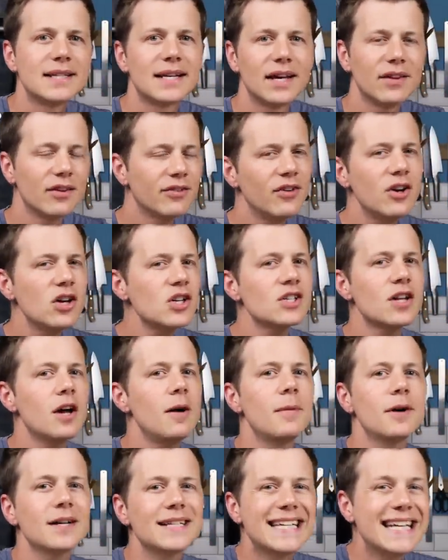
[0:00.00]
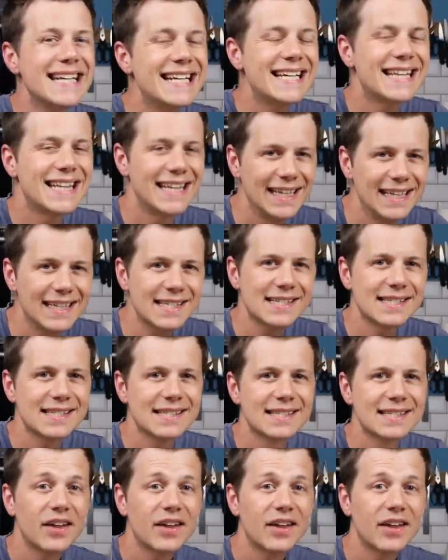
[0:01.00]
And the first time I did this,